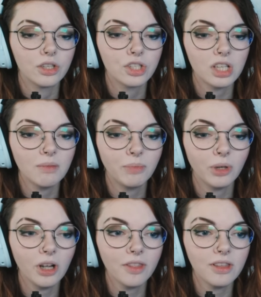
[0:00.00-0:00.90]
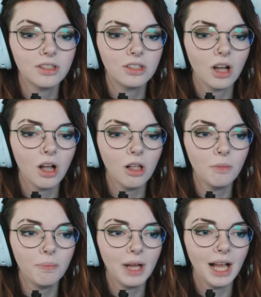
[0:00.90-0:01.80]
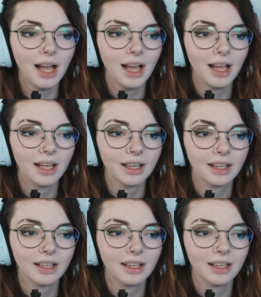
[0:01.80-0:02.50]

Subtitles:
She brought the doll back.